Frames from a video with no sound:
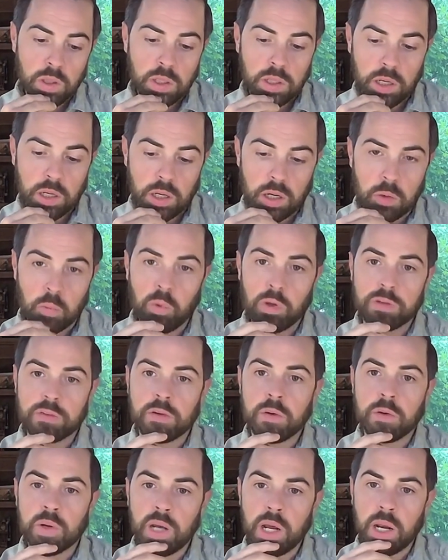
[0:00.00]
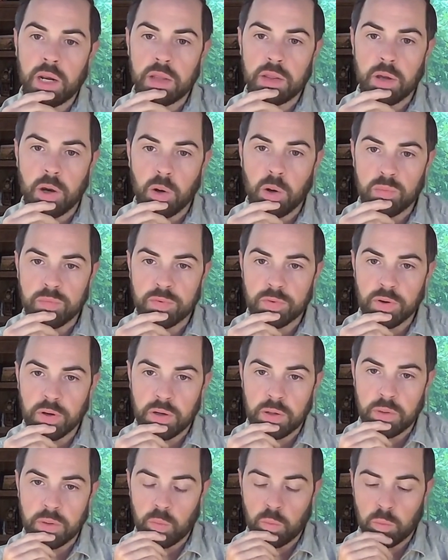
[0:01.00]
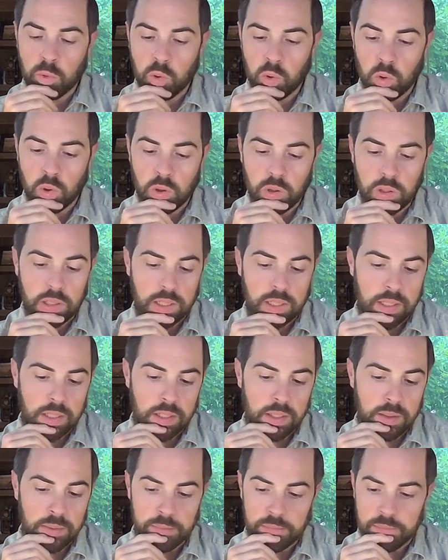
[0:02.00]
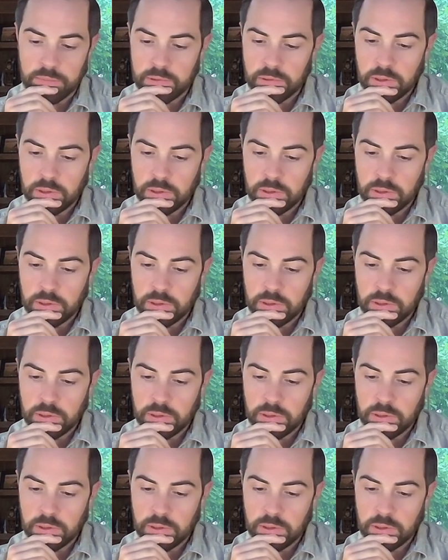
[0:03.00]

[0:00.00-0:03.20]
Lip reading: what's going on in the home front, more